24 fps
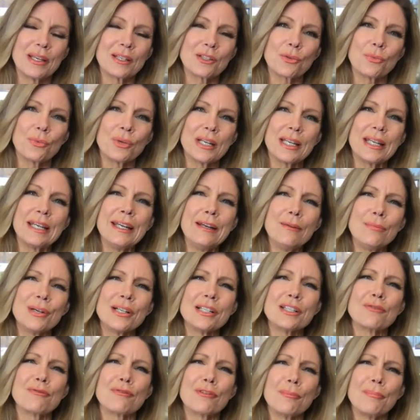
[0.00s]
So what he
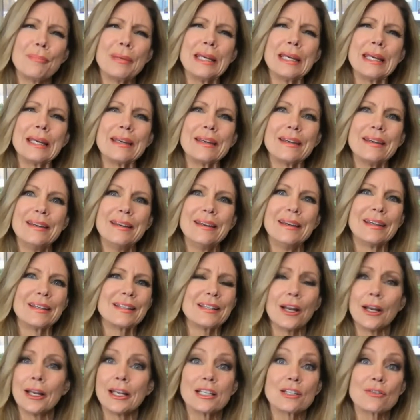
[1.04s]
was for me is
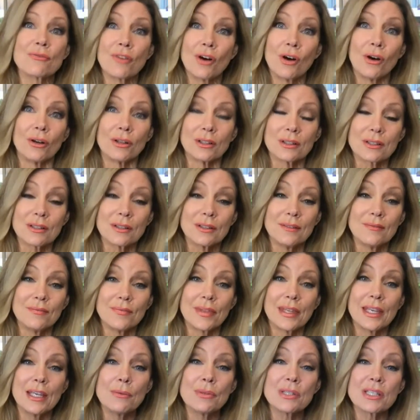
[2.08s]
not his fault.
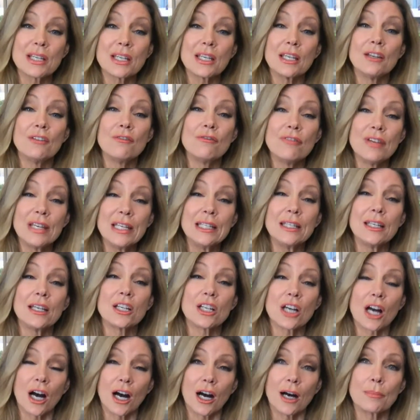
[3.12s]
He was a convenient
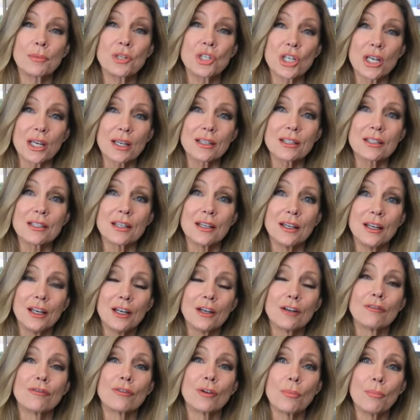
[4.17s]
object
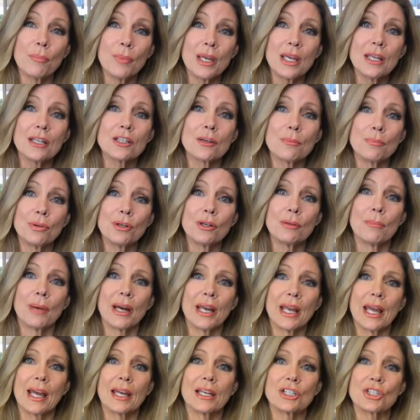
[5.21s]
for me to put
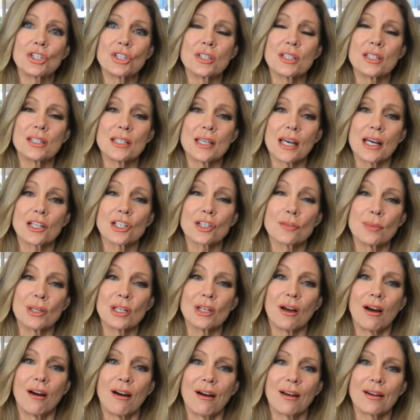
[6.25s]
my anxious
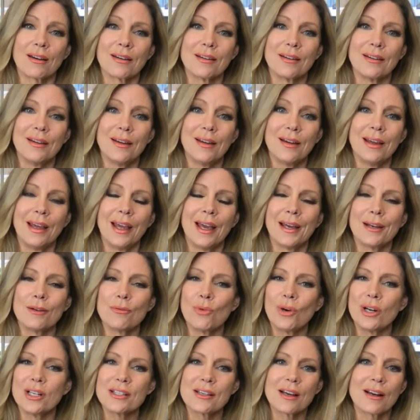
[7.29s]
attachment on. And
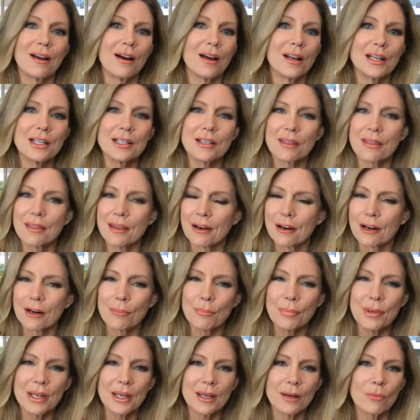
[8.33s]
once I got into
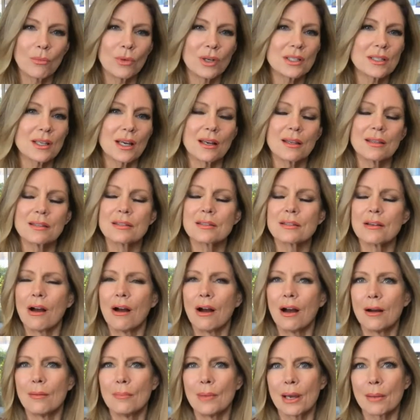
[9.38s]
therapy and once I
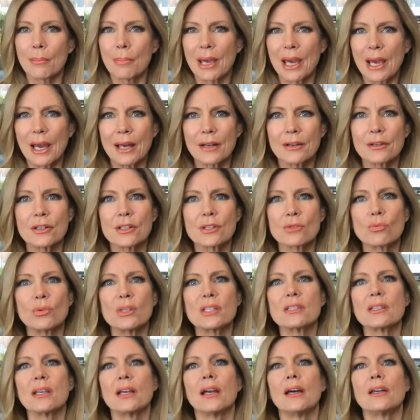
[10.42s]
saw my patterns,
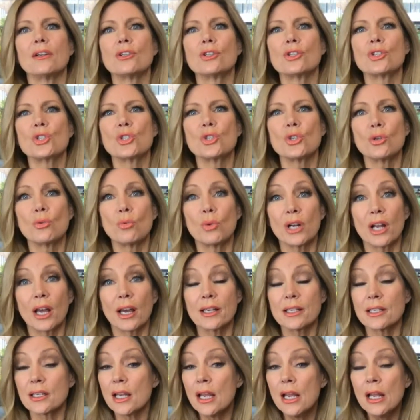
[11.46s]
once I understood what I
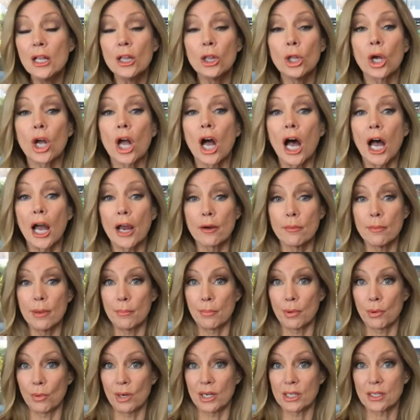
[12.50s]
did, look, I
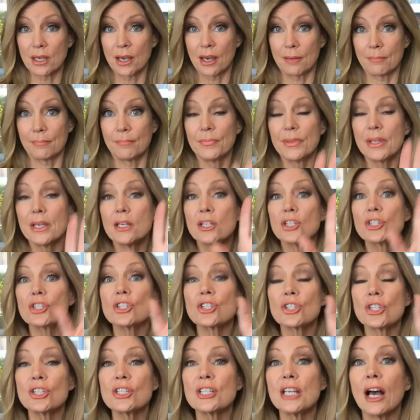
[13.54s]
remember one time, just
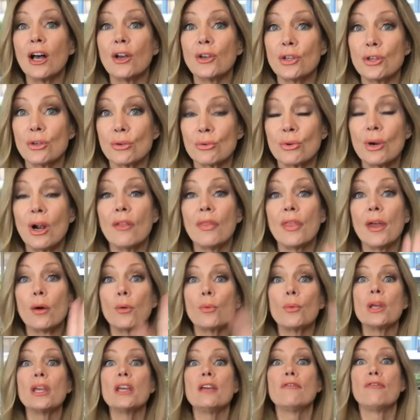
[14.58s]
to tell you that
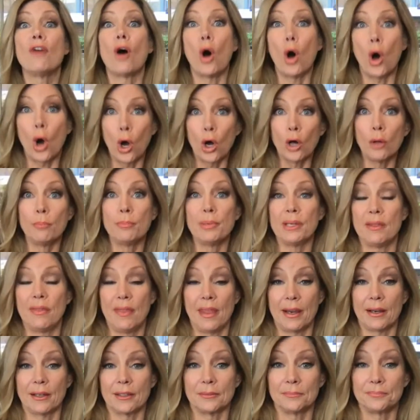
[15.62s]
we've all been
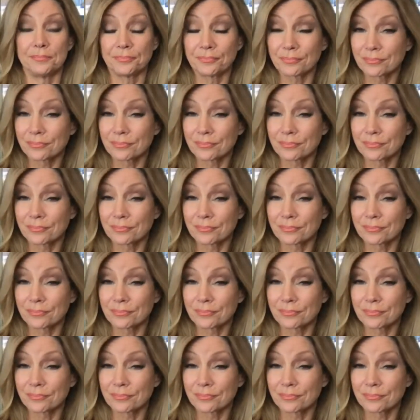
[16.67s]
there.